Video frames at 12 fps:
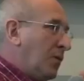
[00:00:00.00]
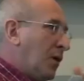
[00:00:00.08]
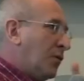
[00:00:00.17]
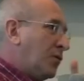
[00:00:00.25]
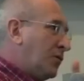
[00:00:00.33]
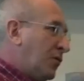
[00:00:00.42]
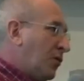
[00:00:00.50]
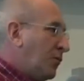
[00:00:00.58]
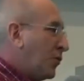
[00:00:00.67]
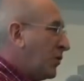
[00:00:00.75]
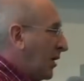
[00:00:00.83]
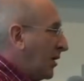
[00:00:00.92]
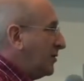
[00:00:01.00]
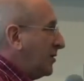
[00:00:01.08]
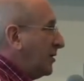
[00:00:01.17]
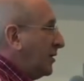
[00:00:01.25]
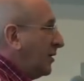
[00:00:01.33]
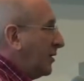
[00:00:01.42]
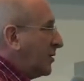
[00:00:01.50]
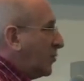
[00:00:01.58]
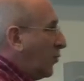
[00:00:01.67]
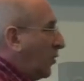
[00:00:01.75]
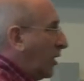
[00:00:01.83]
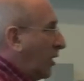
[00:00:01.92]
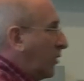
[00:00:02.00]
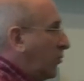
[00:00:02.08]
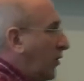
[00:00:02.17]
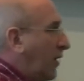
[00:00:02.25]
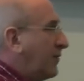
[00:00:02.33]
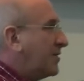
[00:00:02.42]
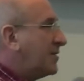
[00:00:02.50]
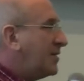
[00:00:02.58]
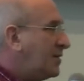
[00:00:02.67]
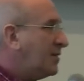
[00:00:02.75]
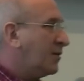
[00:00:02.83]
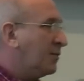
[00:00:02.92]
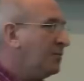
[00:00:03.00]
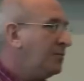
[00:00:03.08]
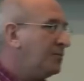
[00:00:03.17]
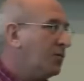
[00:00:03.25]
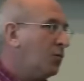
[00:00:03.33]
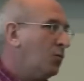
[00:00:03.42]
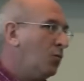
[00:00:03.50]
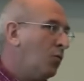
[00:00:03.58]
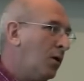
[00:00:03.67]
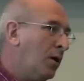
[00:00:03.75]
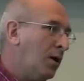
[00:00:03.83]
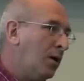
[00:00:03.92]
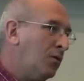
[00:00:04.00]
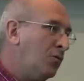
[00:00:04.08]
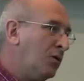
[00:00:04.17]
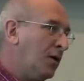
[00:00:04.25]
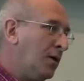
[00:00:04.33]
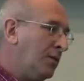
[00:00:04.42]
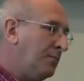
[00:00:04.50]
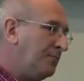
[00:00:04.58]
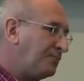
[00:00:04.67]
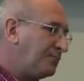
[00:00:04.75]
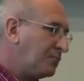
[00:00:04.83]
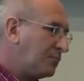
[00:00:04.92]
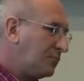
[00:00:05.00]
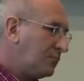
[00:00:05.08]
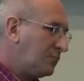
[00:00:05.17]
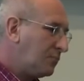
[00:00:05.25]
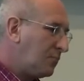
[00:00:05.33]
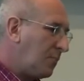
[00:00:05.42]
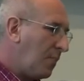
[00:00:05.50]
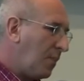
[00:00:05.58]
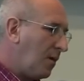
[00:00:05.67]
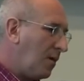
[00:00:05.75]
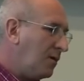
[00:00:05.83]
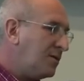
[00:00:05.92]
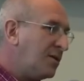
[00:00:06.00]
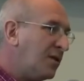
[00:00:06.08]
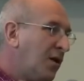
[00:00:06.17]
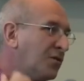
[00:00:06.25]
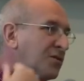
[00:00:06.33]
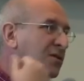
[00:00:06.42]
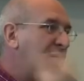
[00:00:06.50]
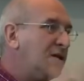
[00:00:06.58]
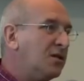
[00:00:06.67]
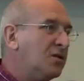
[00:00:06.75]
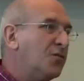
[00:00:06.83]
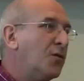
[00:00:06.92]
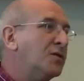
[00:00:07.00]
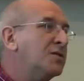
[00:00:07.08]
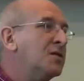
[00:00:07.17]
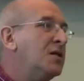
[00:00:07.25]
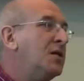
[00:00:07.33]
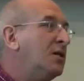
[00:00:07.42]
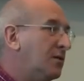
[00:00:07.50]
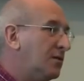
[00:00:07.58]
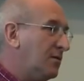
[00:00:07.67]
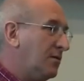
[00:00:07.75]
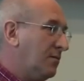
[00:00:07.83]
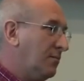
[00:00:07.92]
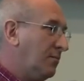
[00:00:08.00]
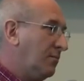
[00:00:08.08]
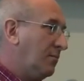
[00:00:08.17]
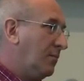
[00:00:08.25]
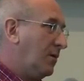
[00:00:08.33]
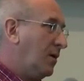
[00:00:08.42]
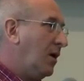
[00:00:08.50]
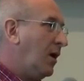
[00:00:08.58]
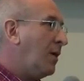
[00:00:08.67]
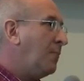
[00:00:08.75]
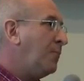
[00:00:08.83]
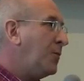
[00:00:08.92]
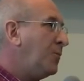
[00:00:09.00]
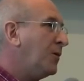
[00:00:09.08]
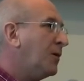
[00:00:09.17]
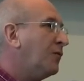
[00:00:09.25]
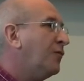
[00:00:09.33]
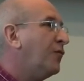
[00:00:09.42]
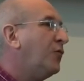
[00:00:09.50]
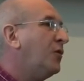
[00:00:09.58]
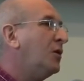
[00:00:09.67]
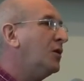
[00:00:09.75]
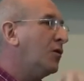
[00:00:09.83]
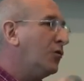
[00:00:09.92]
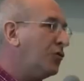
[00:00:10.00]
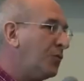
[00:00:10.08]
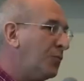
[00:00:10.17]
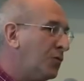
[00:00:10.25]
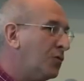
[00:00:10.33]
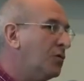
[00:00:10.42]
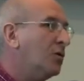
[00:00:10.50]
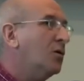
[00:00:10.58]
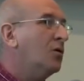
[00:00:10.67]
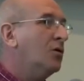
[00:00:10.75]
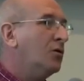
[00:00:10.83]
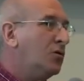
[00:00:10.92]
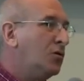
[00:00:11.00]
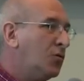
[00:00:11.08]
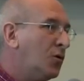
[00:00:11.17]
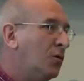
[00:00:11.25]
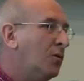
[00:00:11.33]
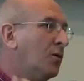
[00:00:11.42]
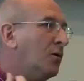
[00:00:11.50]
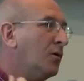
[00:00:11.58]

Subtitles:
Now, the third modality is where you have a system where you can send out signals of what's needed and people can freely contribute to a